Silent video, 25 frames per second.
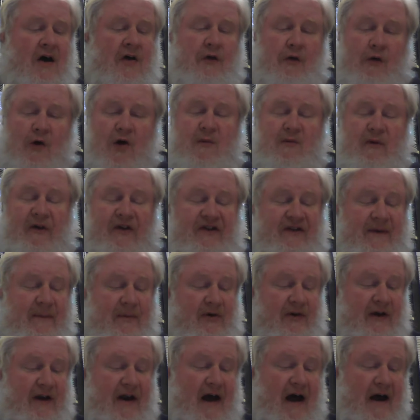The room was
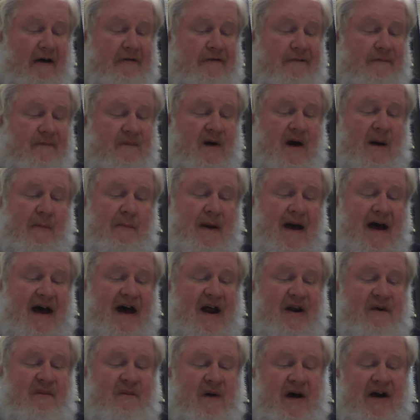simple enough: a
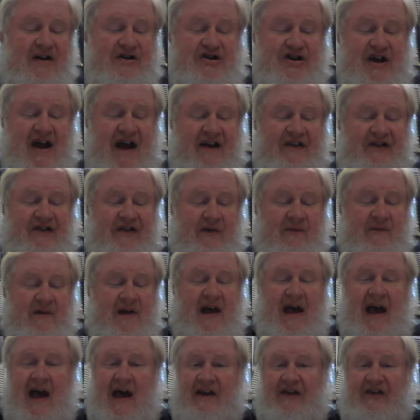bed, a chest,
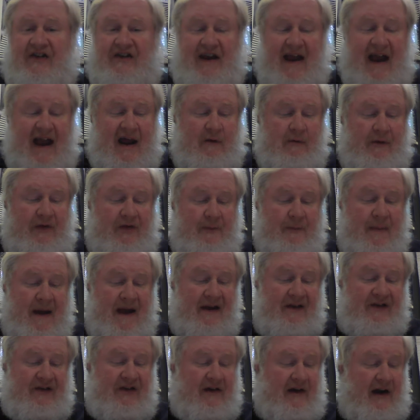and a stand with the
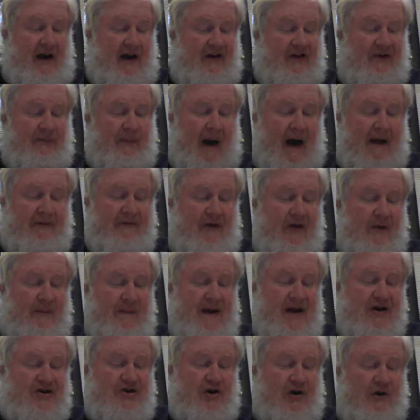basin and a spot for the
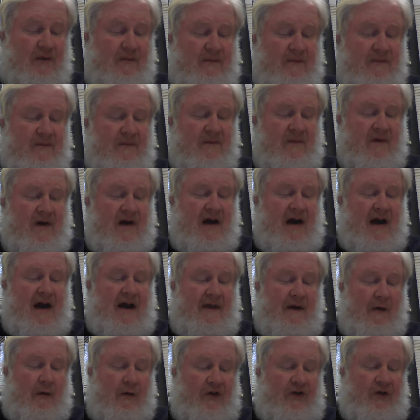pitcher.
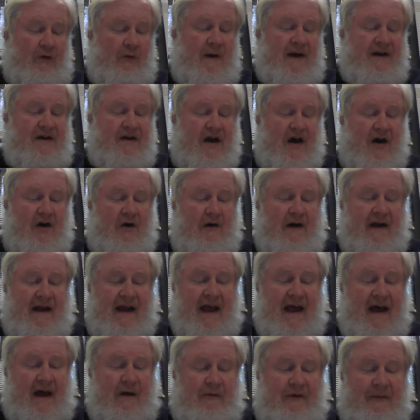There was a window,
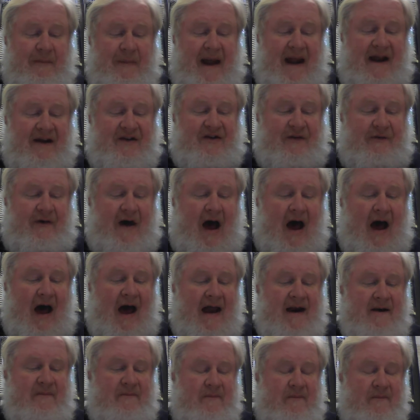again with panes of
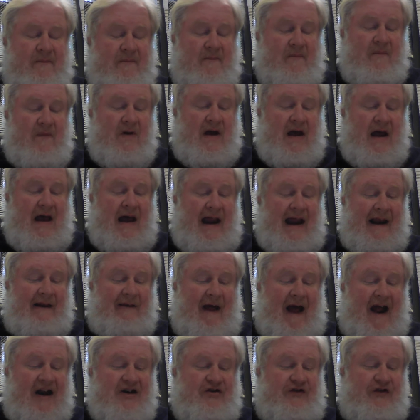hide. He
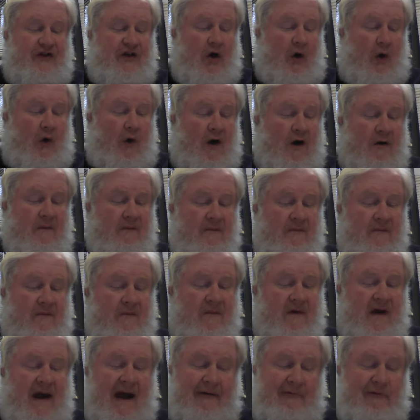latched the door.
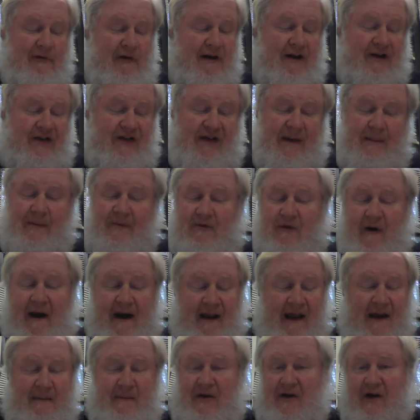Everyone had seemed
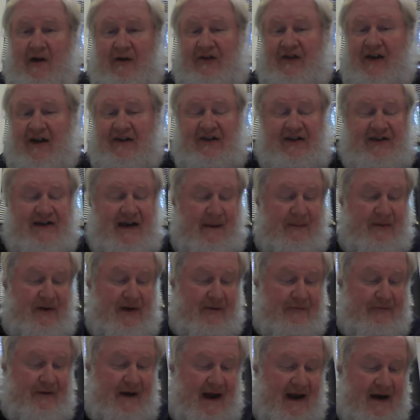friendly, but no sense of
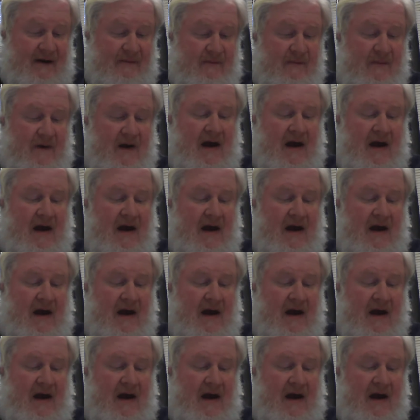tempting fate.